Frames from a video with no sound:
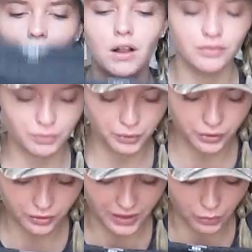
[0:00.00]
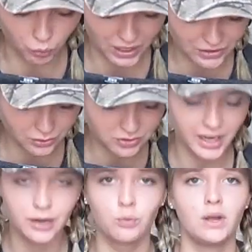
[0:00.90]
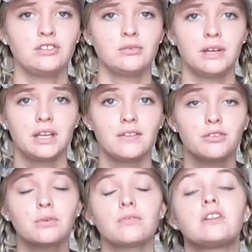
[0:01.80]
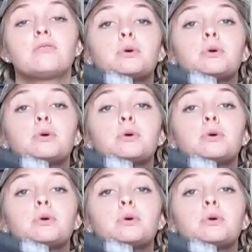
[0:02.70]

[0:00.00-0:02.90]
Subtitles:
all of them are either like way too tight or way too big, and this one fits